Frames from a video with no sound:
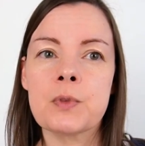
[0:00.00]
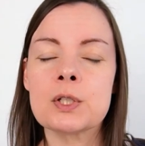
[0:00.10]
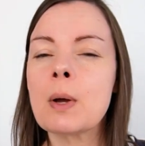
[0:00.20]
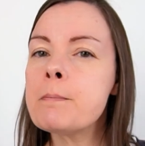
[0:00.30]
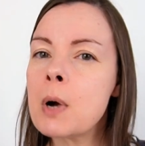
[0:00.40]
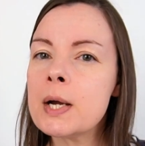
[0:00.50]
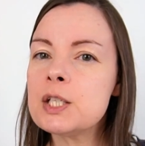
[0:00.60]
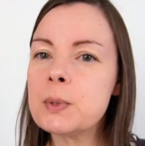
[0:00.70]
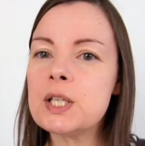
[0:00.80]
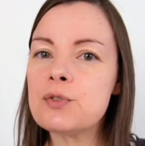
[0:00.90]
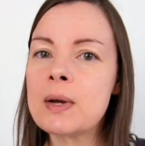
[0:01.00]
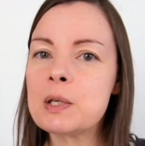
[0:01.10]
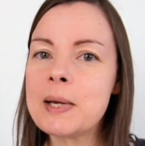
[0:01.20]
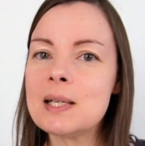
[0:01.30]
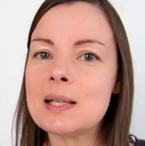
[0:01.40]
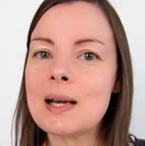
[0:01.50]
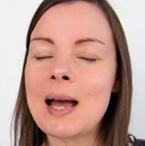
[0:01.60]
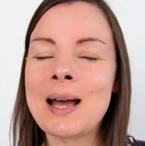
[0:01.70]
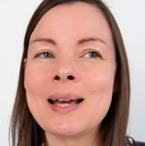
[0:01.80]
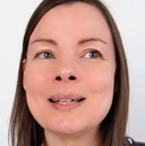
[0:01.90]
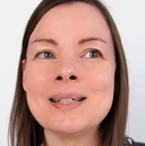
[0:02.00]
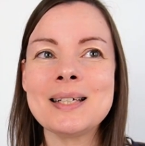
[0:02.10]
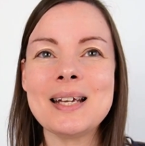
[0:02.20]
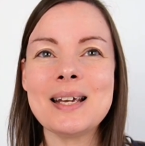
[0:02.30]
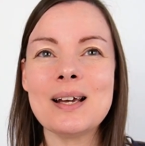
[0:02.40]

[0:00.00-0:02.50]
So I might switch this around a bit, and